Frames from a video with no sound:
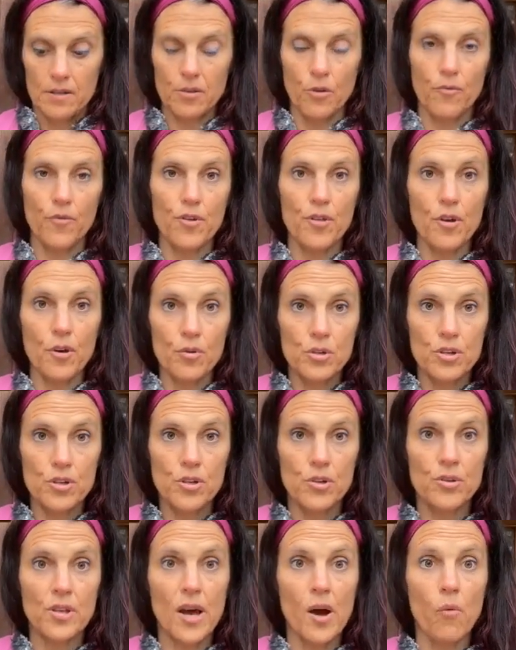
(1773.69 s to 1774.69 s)
So for
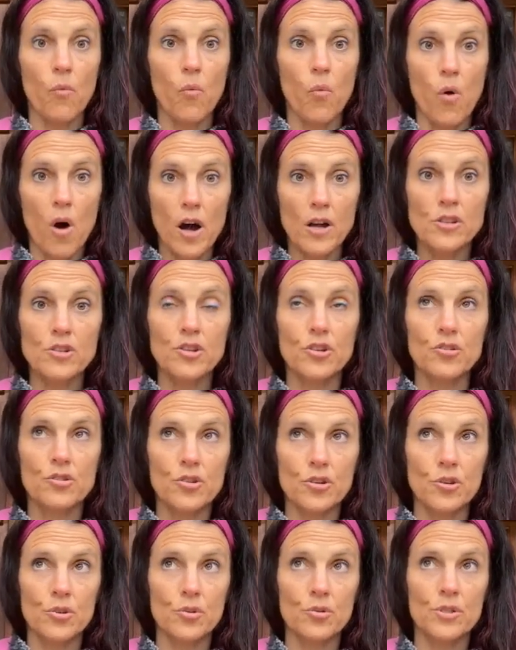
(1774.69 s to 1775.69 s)
those of you that want
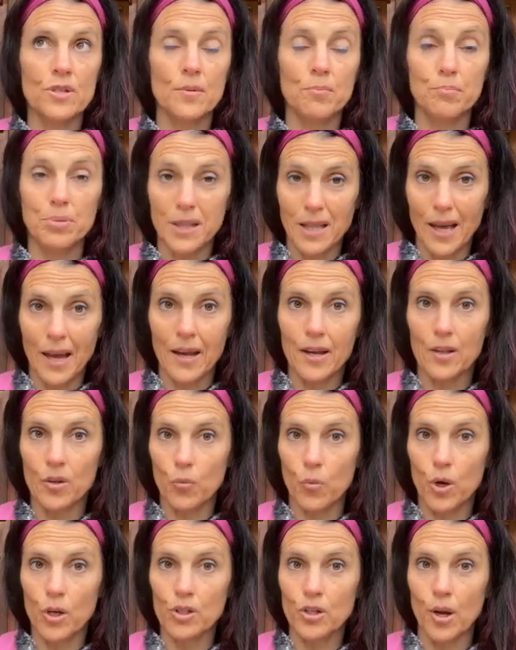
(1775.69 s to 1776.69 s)
to do, to play
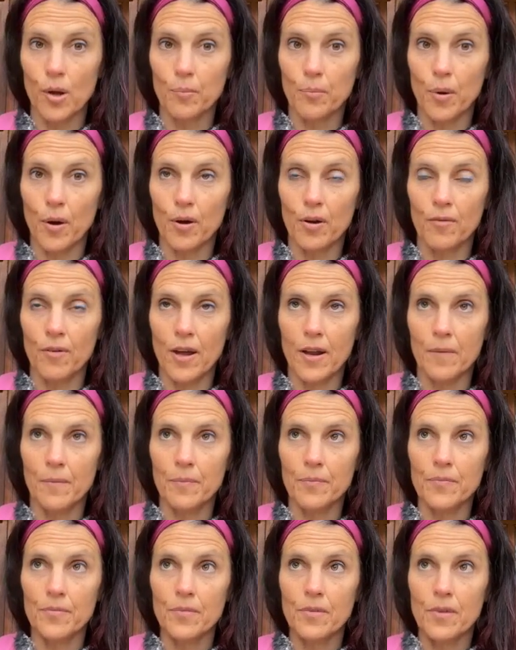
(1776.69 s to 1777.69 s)
in the workshop part of it